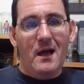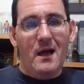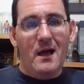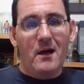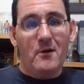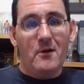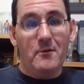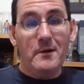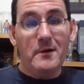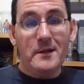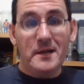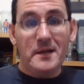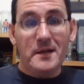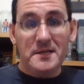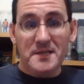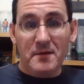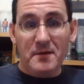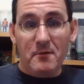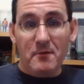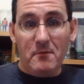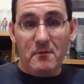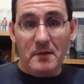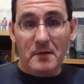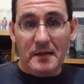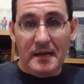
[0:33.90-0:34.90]
Greetings
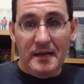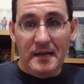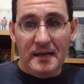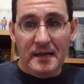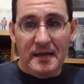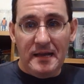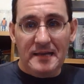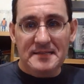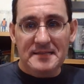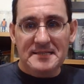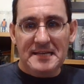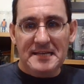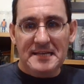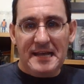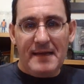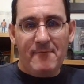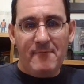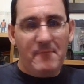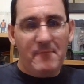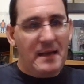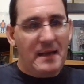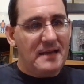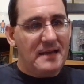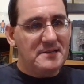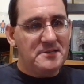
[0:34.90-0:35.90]
everyone, it is the
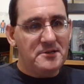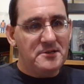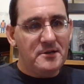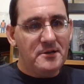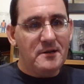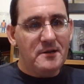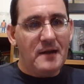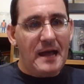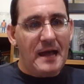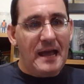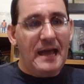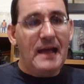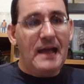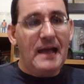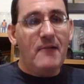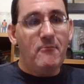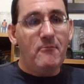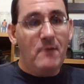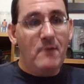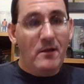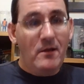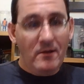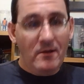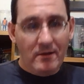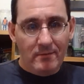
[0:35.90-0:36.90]
Ambassador and
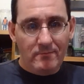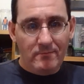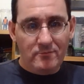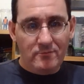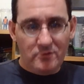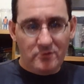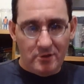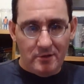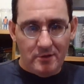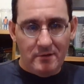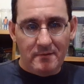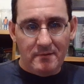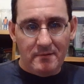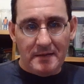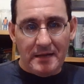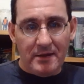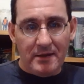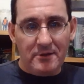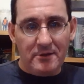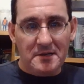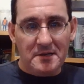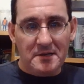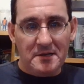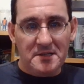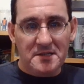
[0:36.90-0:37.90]
welcome to
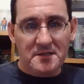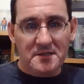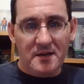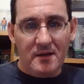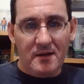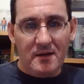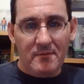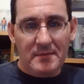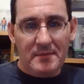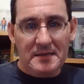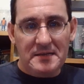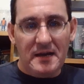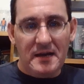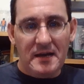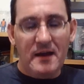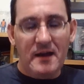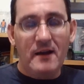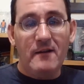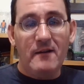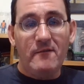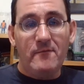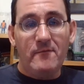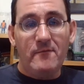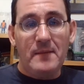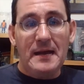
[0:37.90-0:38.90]
another installment
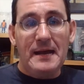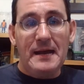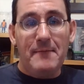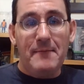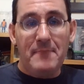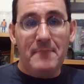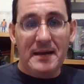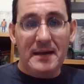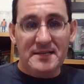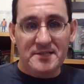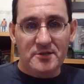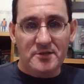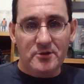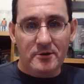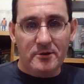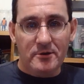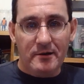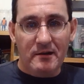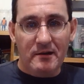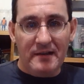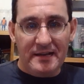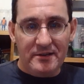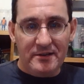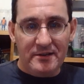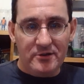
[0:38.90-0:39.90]
of my
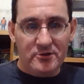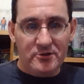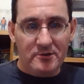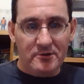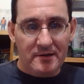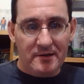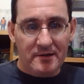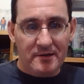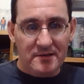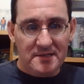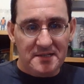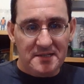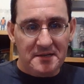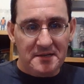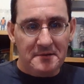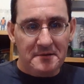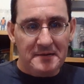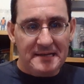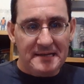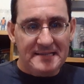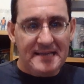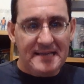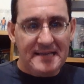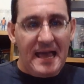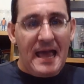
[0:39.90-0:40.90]
Ambassadorial editorial
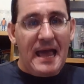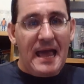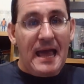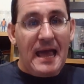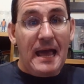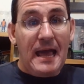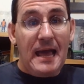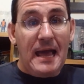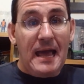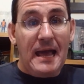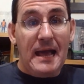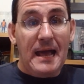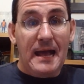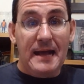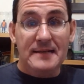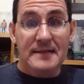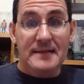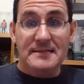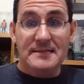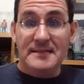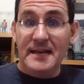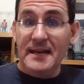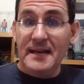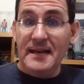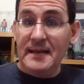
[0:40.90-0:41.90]
series. And
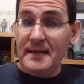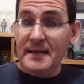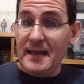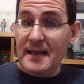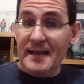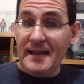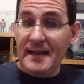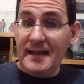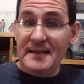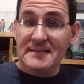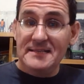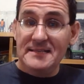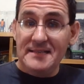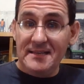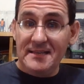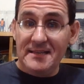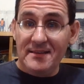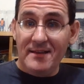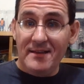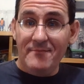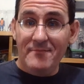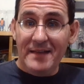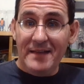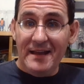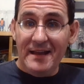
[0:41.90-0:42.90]
today, as the
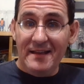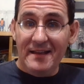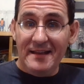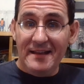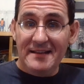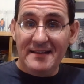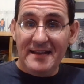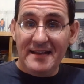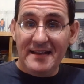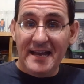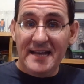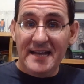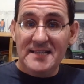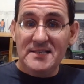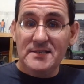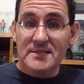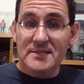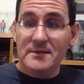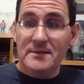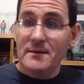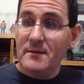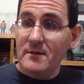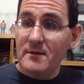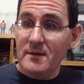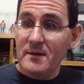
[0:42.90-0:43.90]
thumbnail
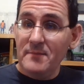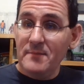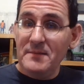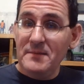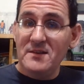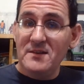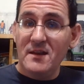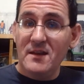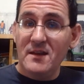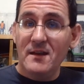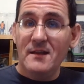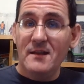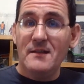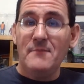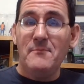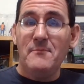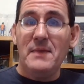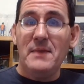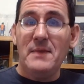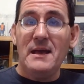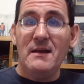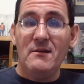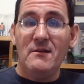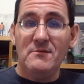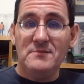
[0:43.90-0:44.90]
indicates, going to be talking
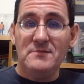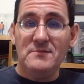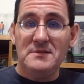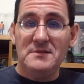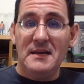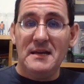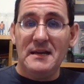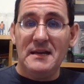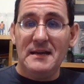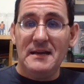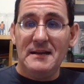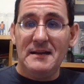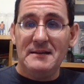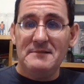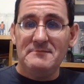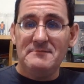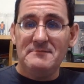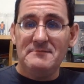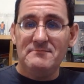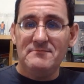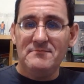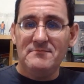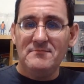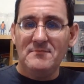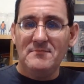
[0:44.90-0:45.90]
about
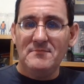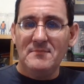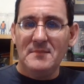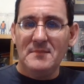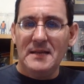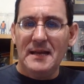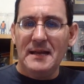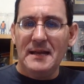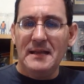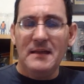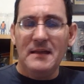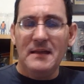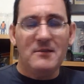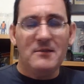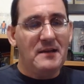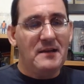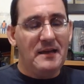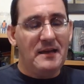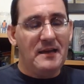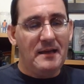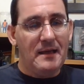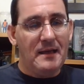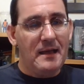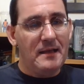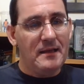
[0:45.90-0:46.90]
another
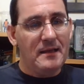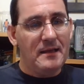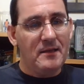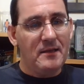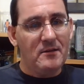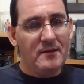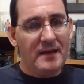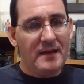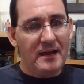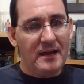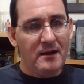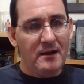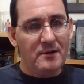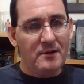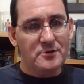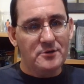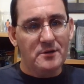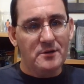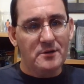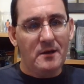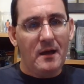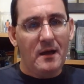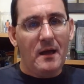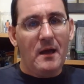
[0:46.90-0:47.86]
character